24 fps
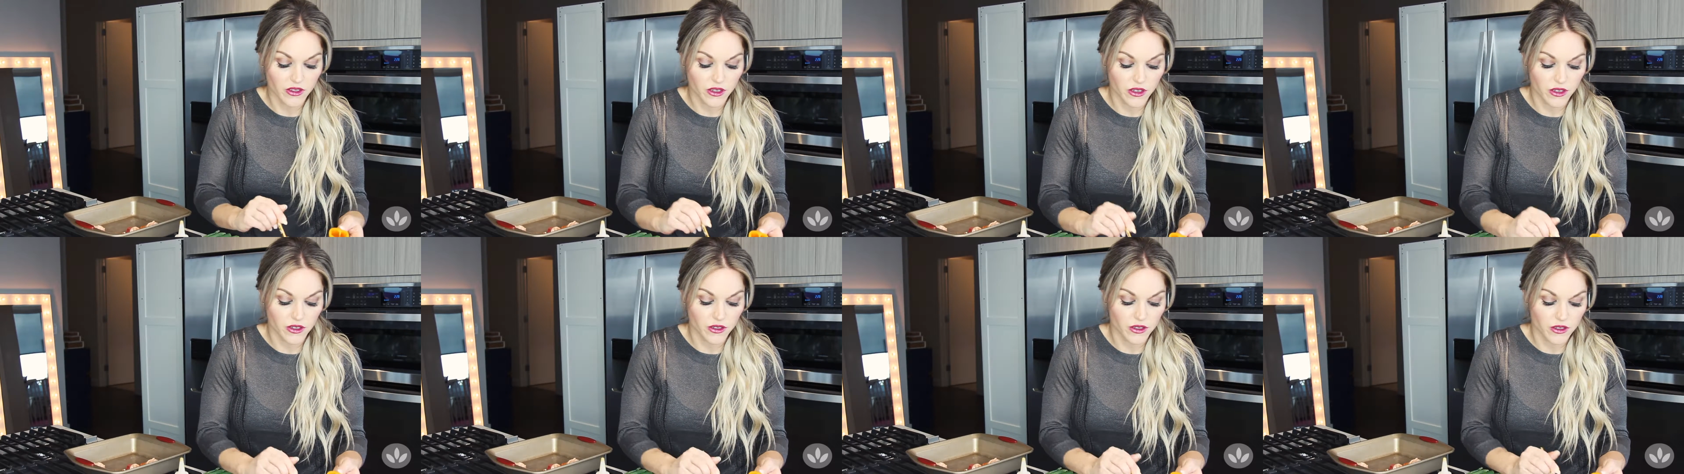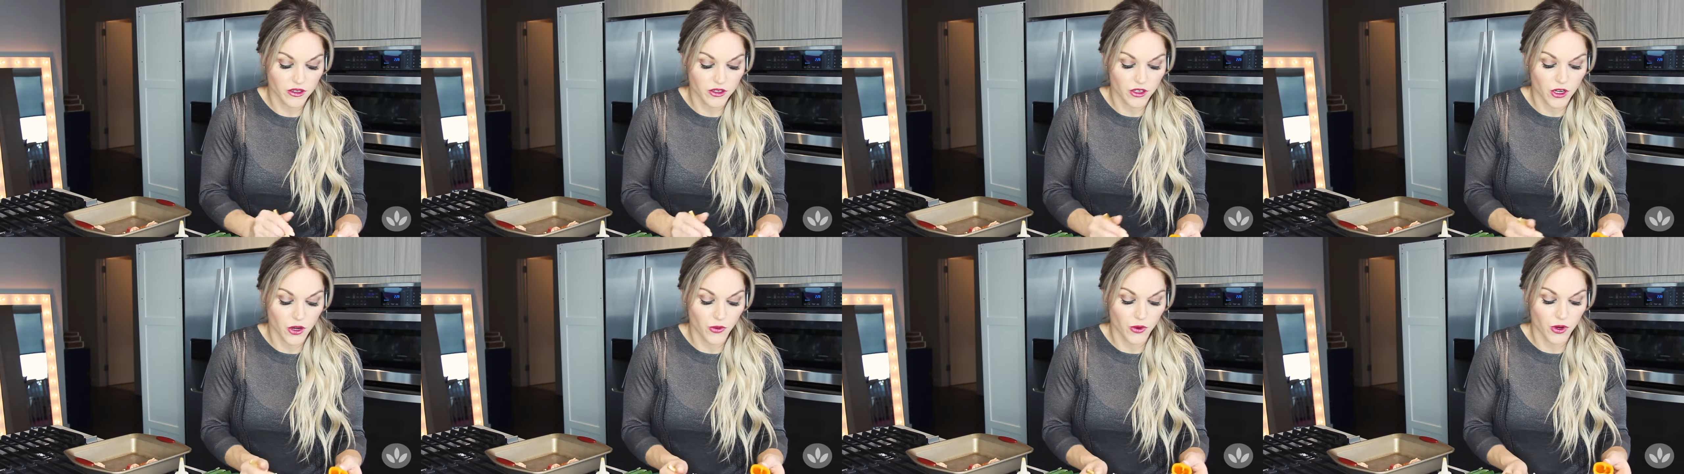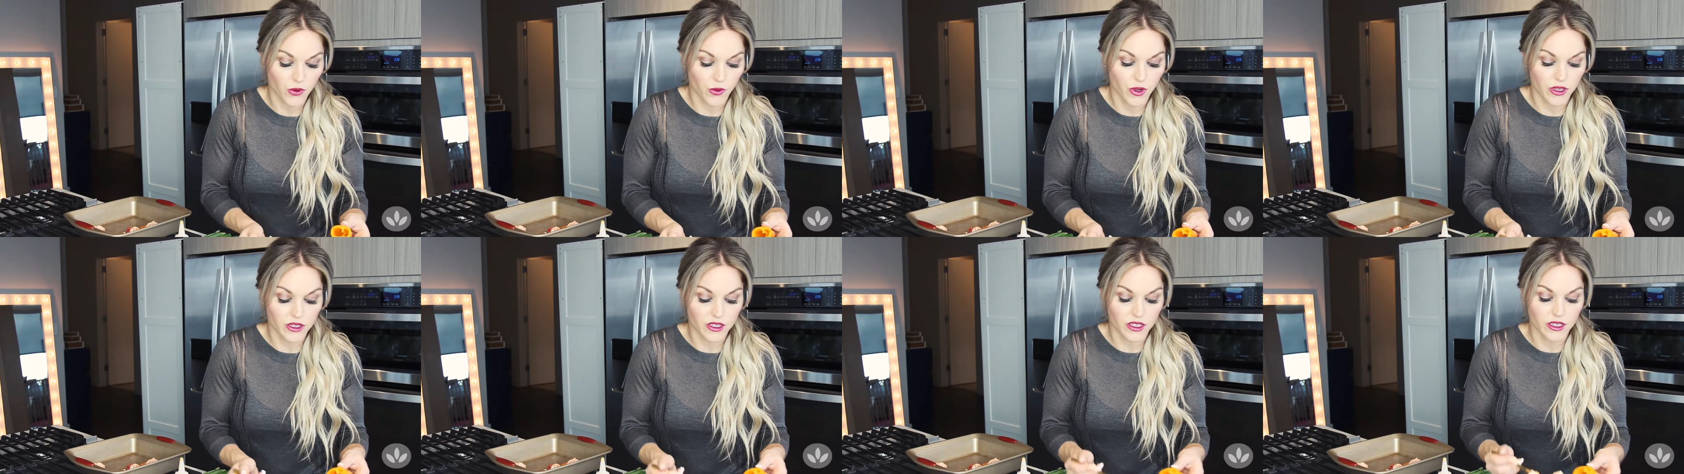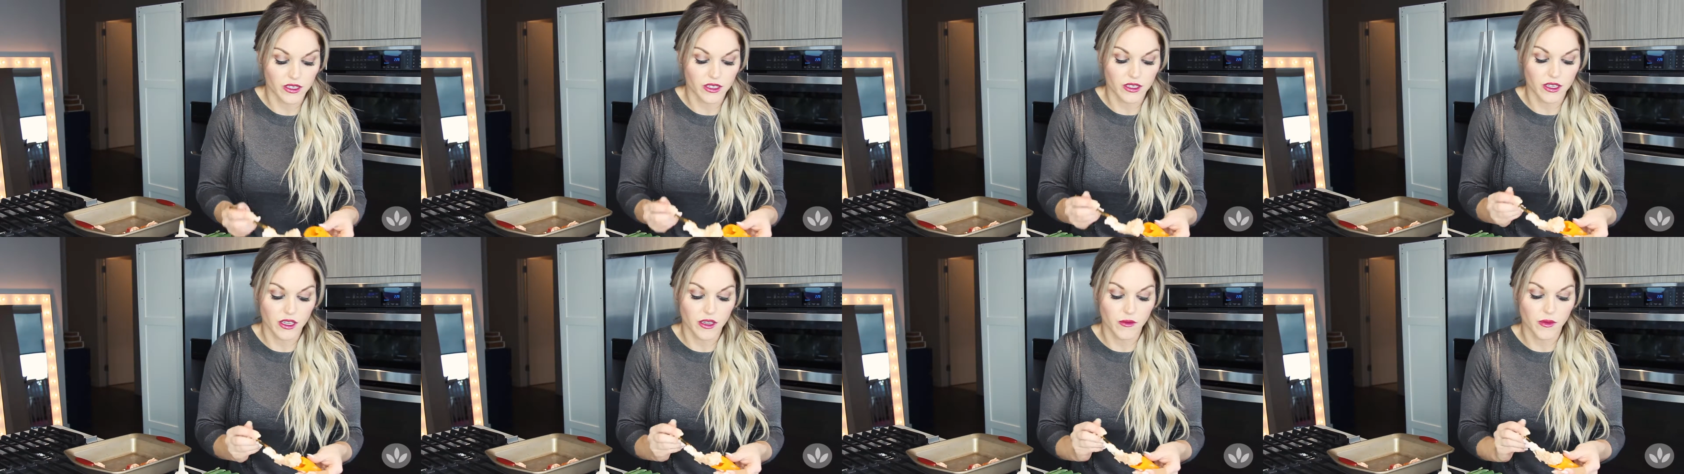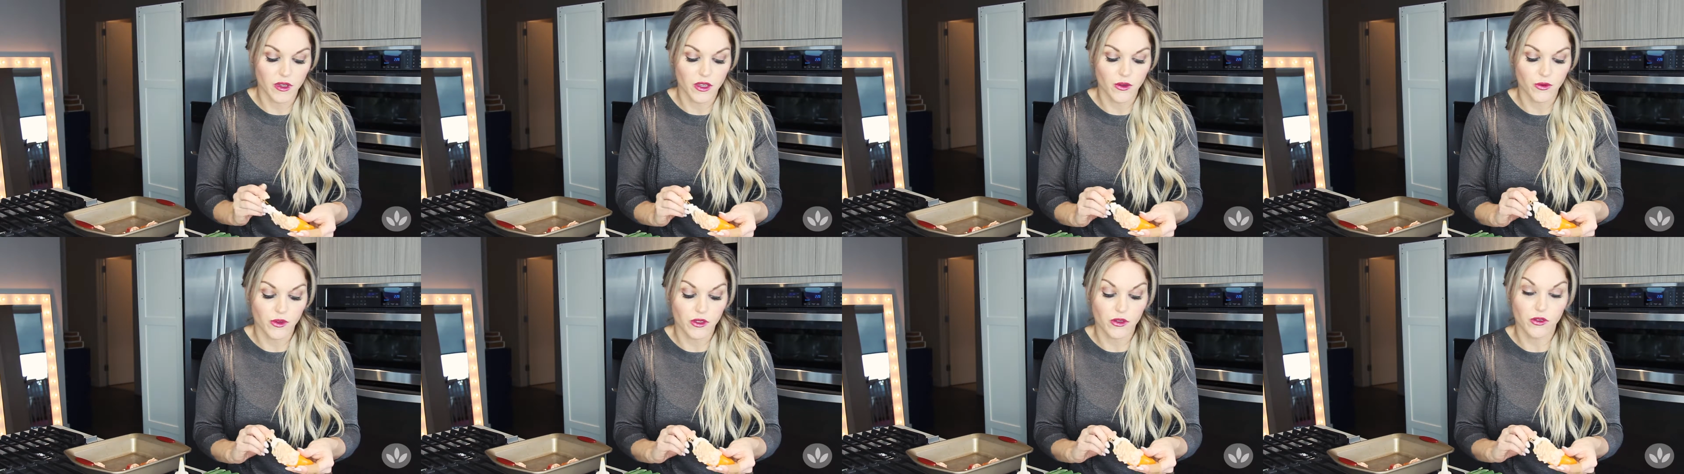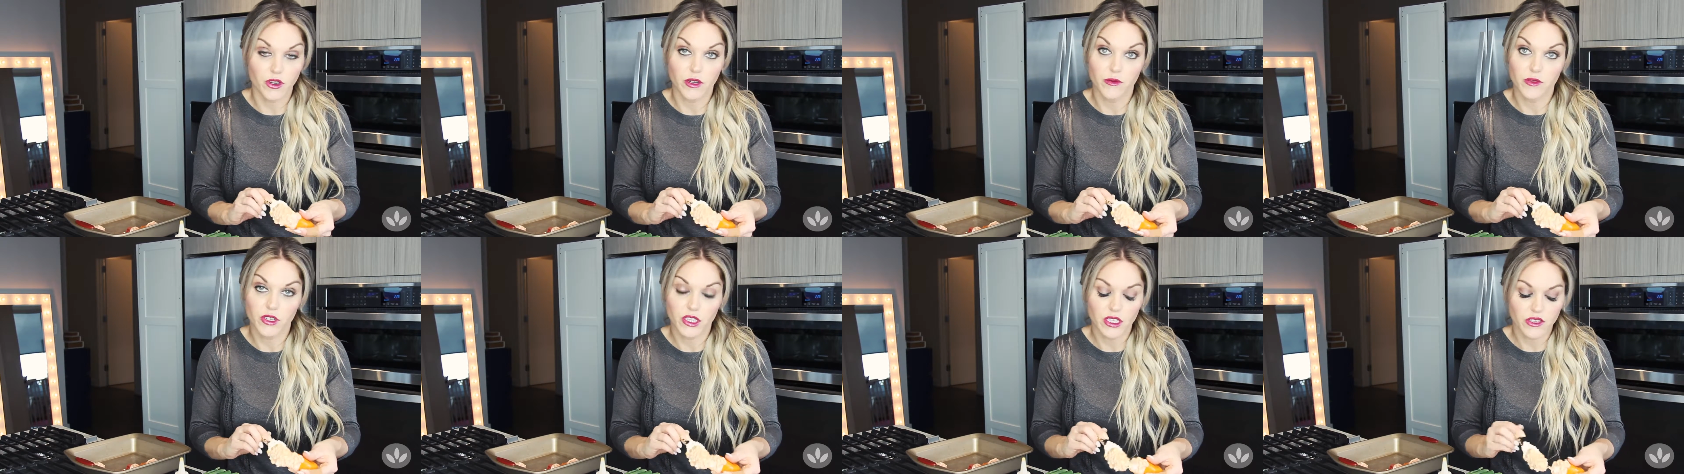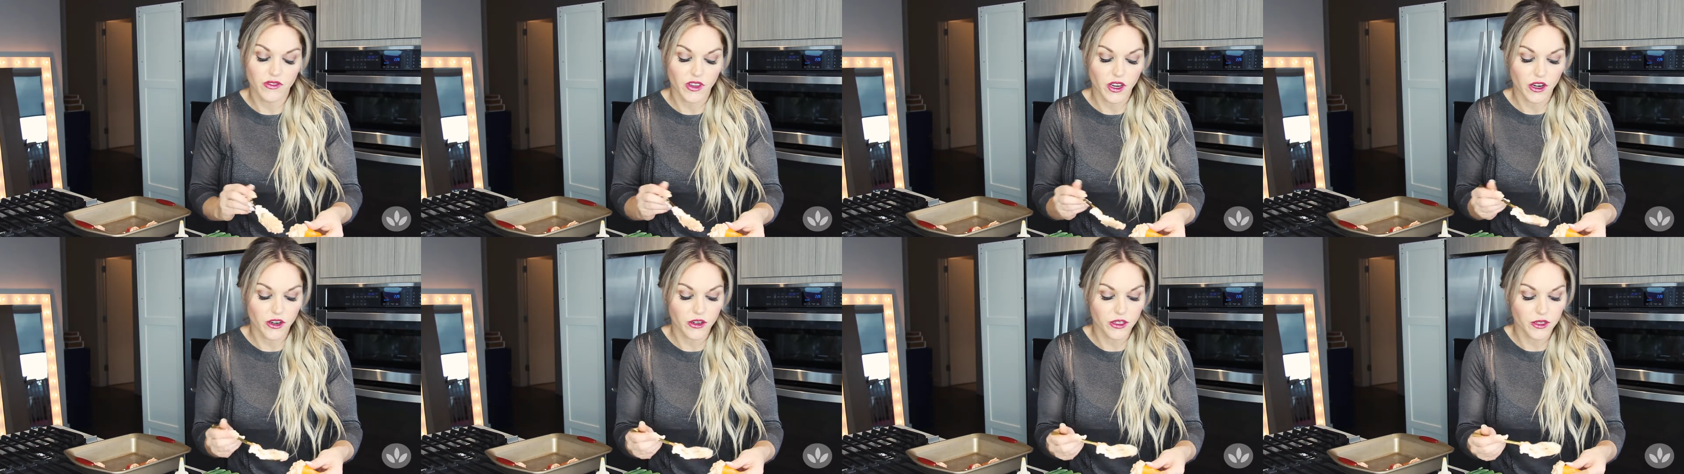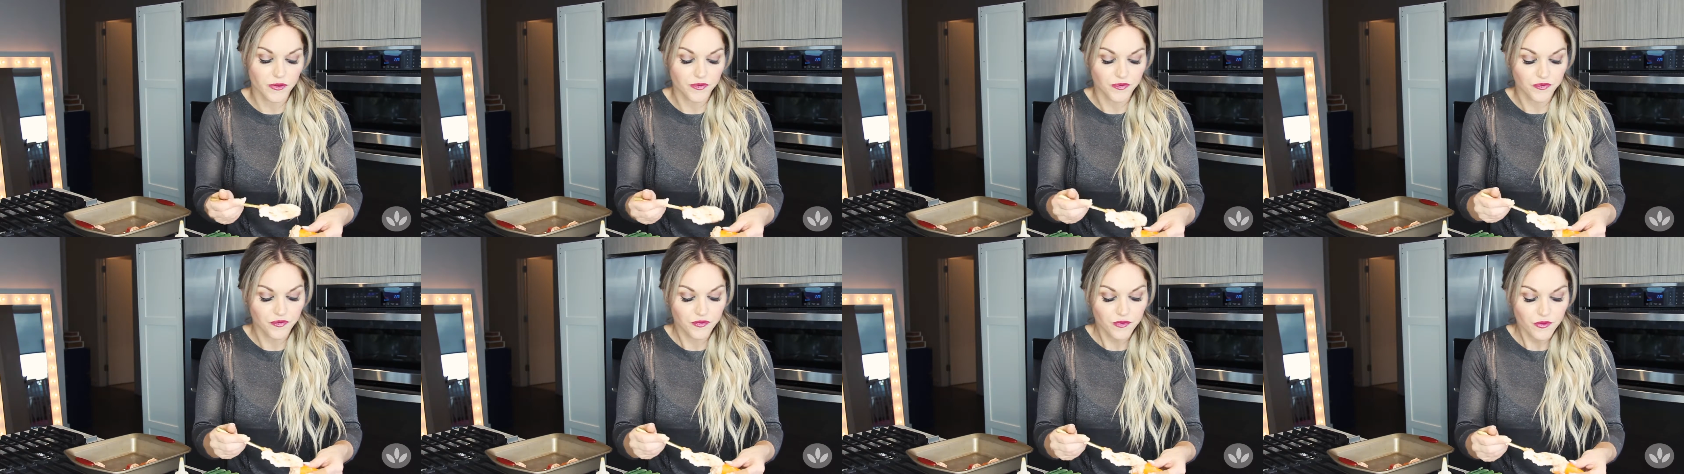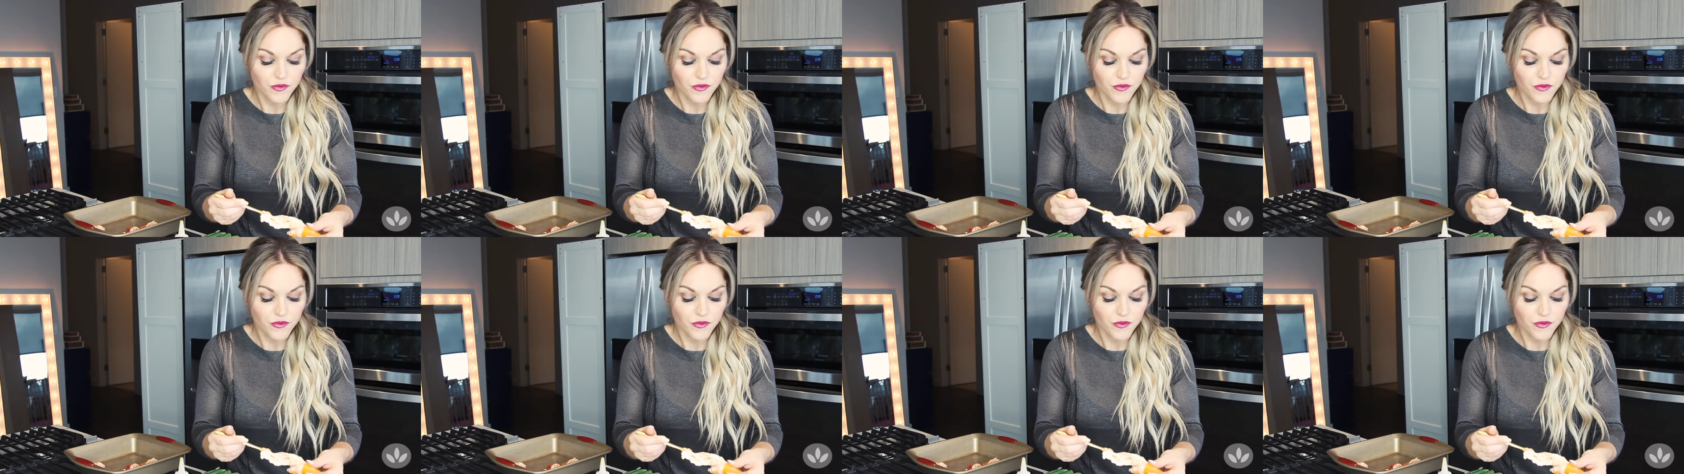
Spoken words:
because no one wants to see me with cream cheese fingers.